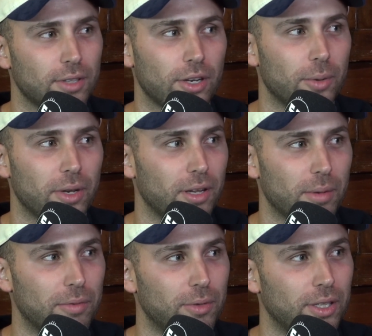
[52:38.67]
don't know anything
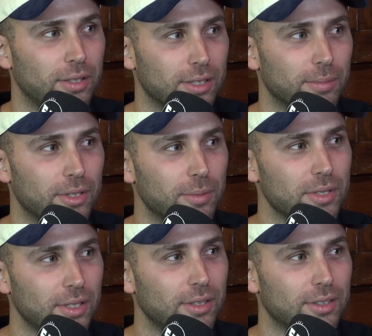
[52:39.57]
about footy
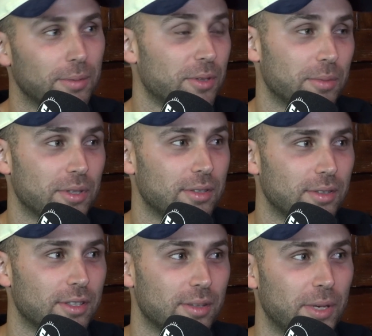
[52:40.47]
sometimes. Sometimes
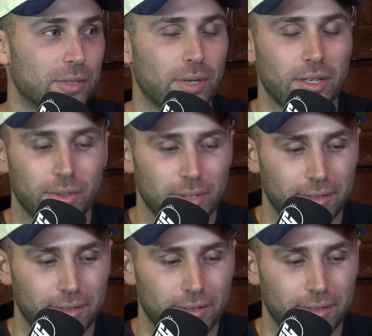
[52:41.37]
it's, it's the best way to do